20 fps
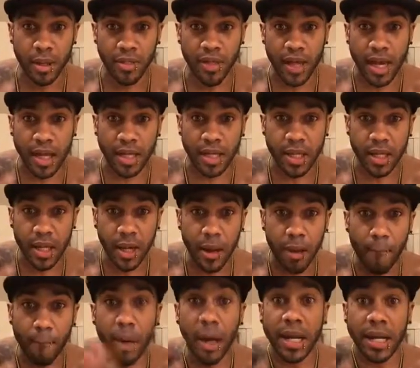than
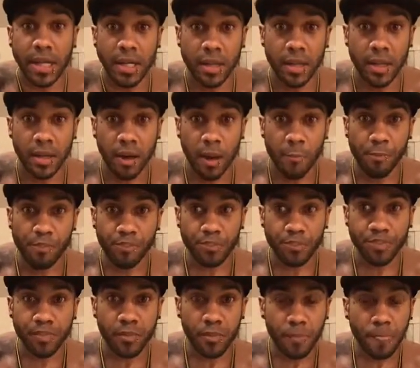money.
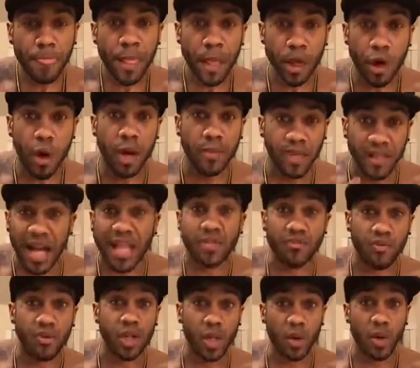You know what I mean?
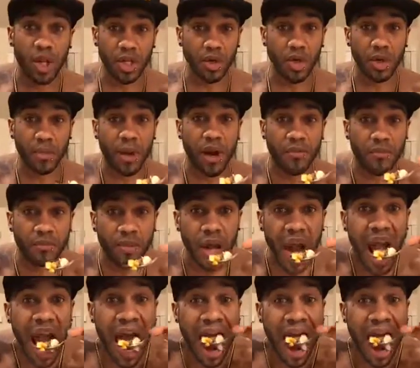That's really what it's all about for me.